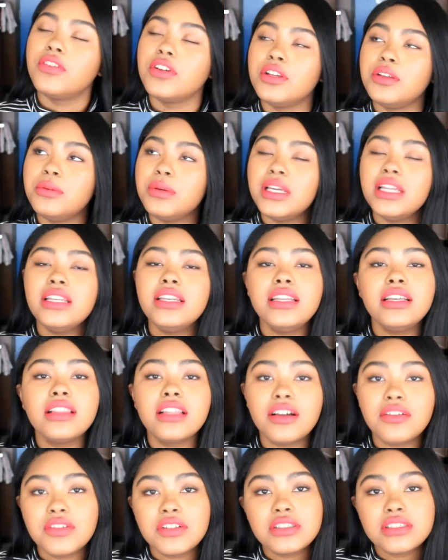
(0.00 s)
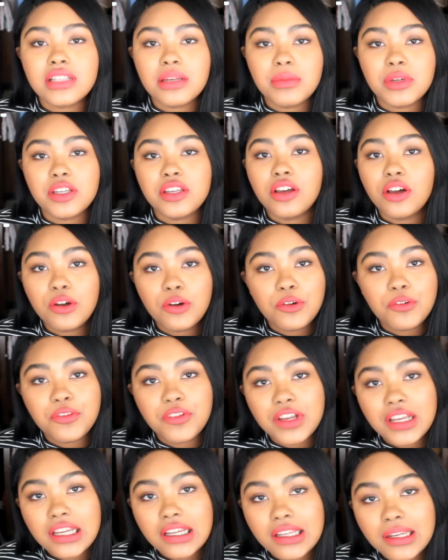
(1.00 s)
For you indie lovers, I'm a Hyukoh
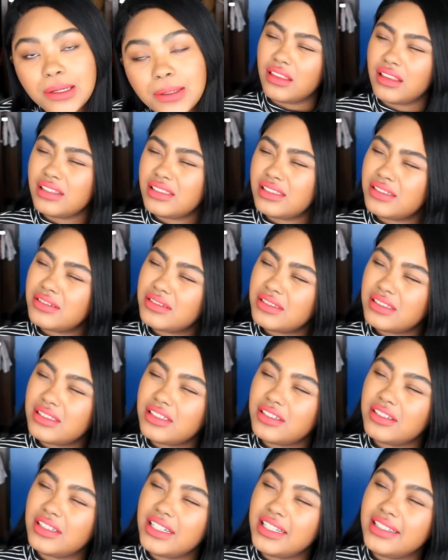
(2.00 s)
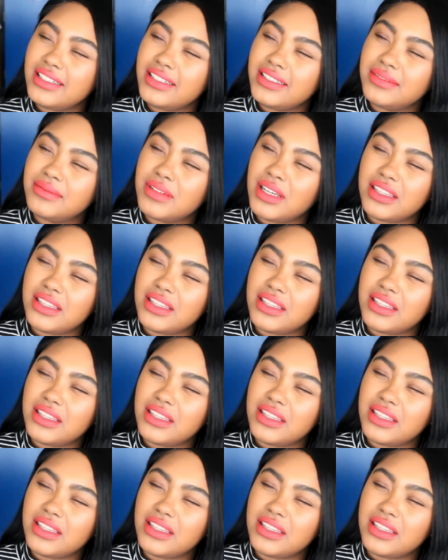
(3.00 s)
fan. Are they still considered indie?